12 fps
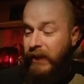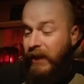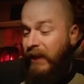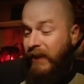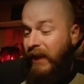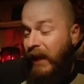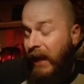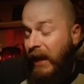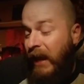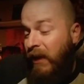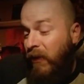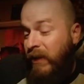
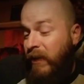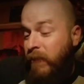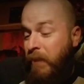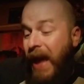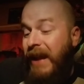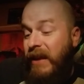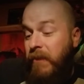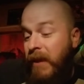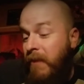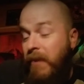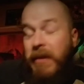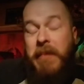I know it's petty.
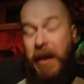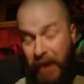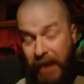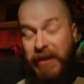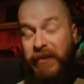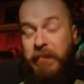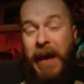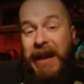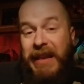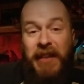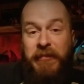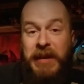Maybe it's
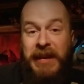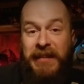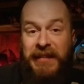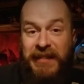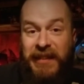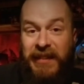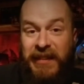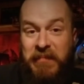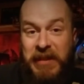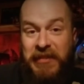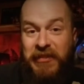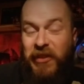petty of me to
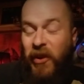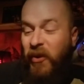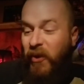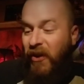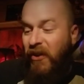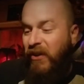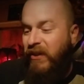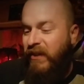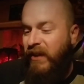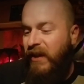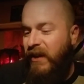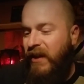be so irked